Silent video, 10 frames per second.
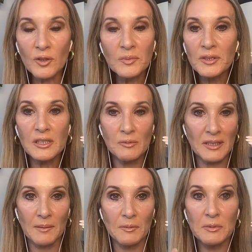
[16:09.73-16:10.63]
community
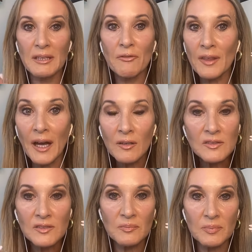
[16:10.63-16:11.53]
would come, and we'd have
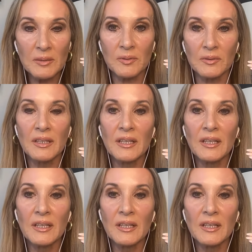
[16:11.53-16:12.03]
thousands of people.